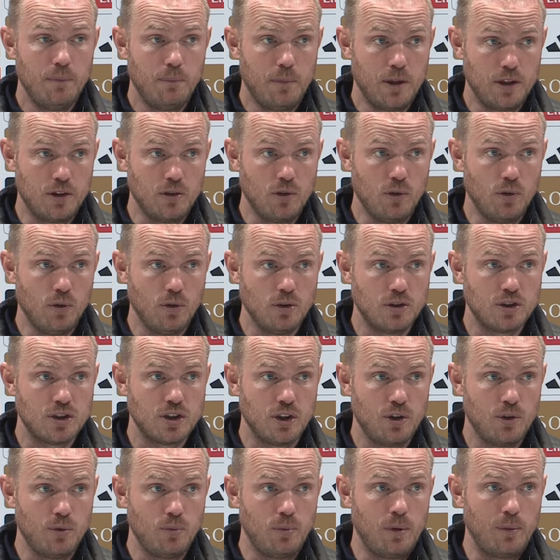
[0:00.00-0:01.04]
but
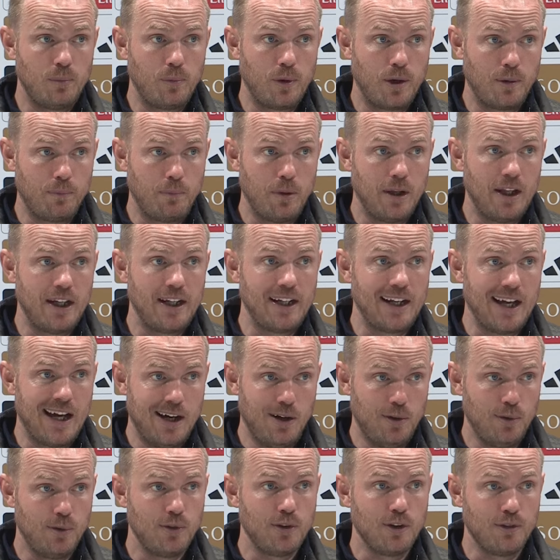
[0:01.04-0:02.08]
also when we are playing
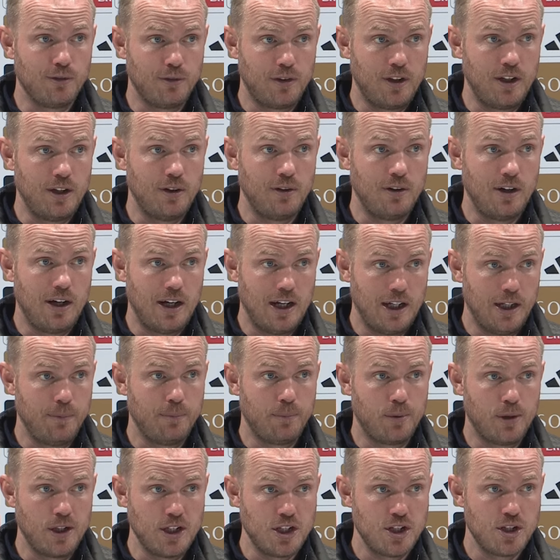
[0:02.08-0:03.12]
out of their high
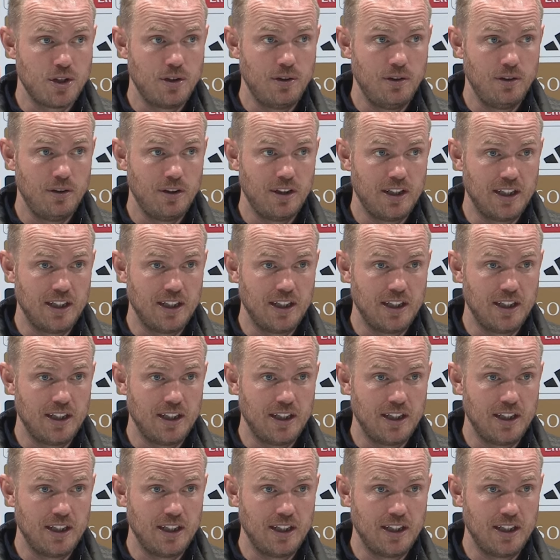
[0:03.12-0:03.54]
pressure,